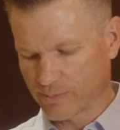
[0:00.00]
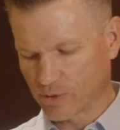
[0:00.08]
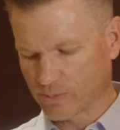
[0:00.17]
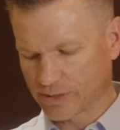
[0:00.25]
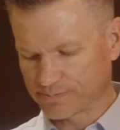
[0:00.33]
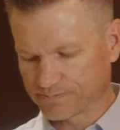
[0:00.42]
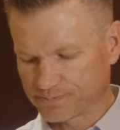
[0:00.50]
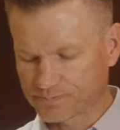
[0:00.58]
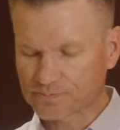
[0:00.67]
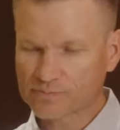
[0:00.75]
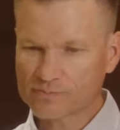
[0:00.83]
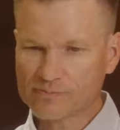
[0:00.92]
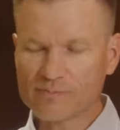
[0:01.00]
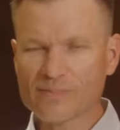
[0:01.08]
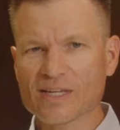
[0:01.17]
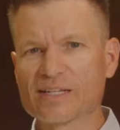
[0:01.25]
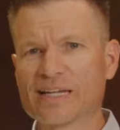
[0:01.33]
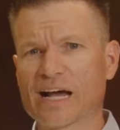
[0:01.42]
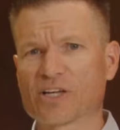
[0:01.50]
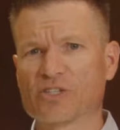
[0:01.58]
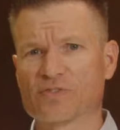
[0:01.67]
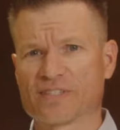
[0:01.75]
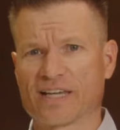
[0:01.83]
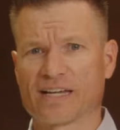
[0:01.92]
moment. And now
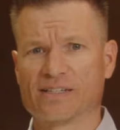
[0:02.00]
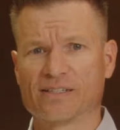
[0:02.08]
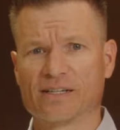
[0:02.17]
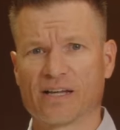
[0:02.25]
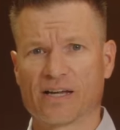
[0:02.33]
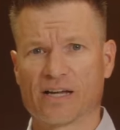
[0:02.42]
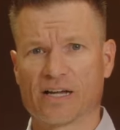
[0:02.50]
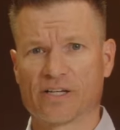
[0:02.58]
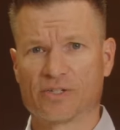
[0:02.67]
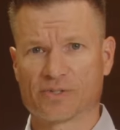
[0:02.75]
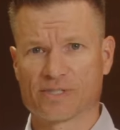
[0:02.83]
you've set your